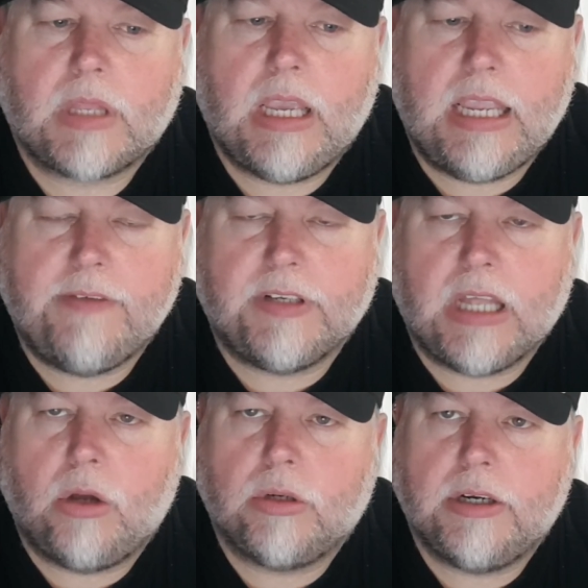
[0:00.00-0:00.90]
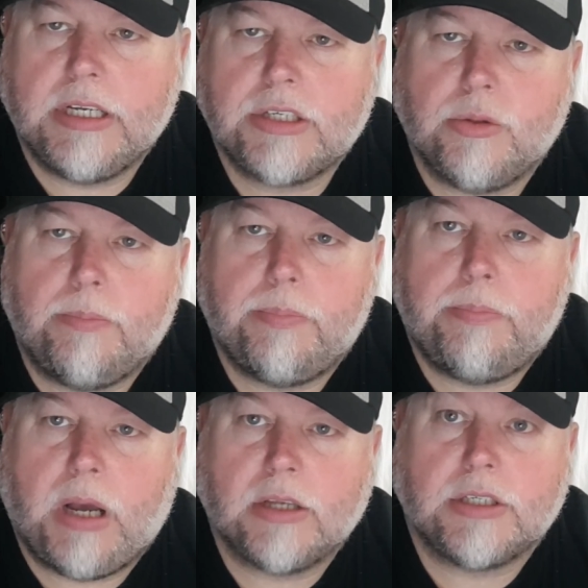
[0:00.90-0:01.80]
Even though there is some
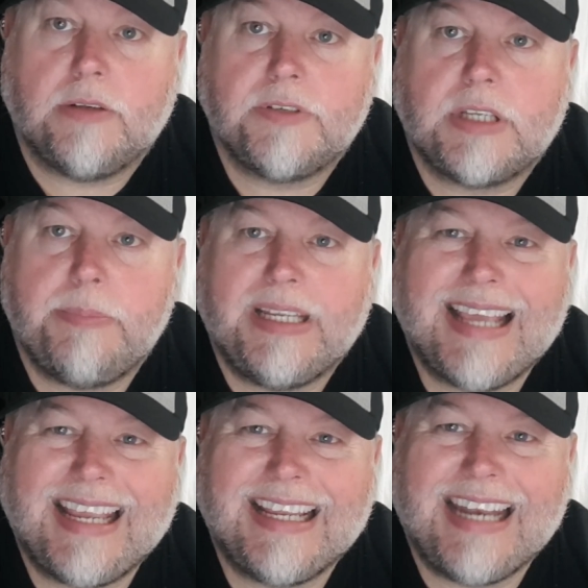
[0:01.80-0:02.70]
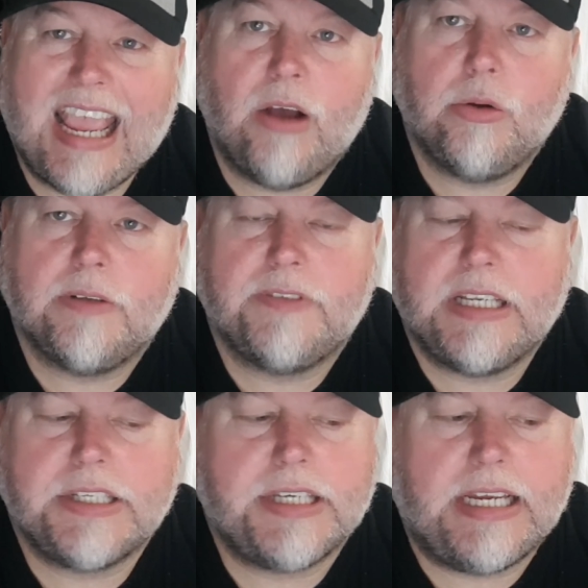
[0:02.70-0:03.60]
positives to be taken out of
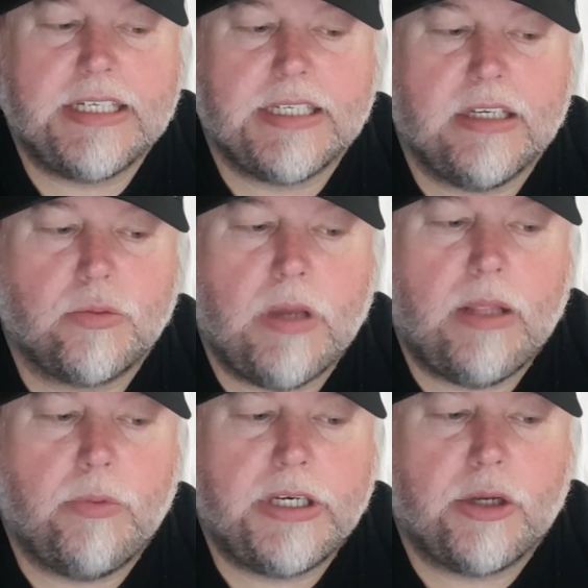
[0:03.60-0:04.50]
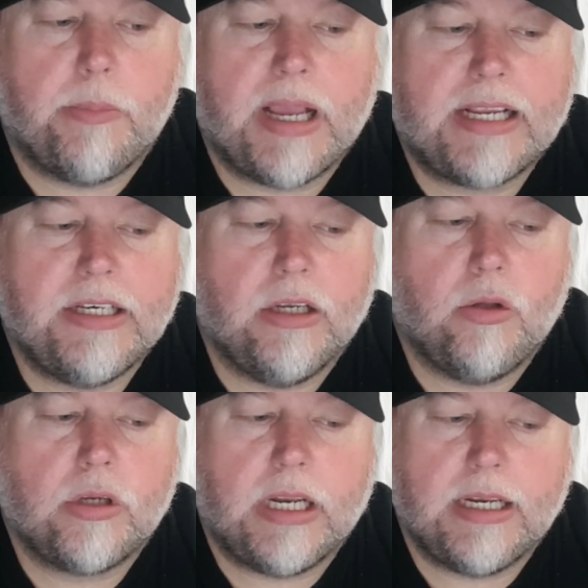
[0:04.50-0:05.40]
this season as well when you go back and you
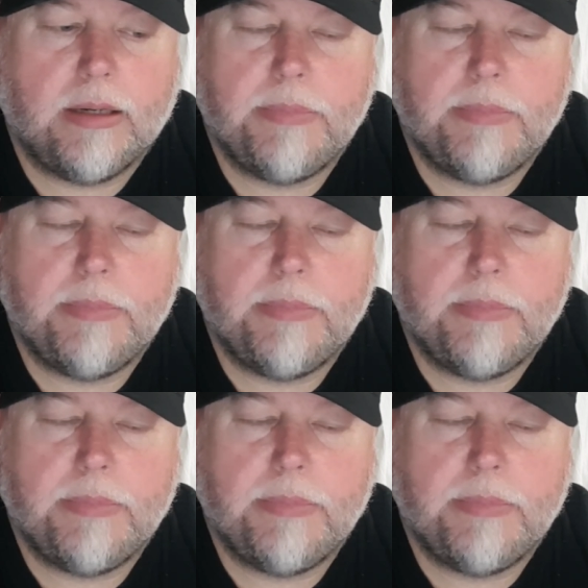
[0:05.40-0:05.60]
look at it.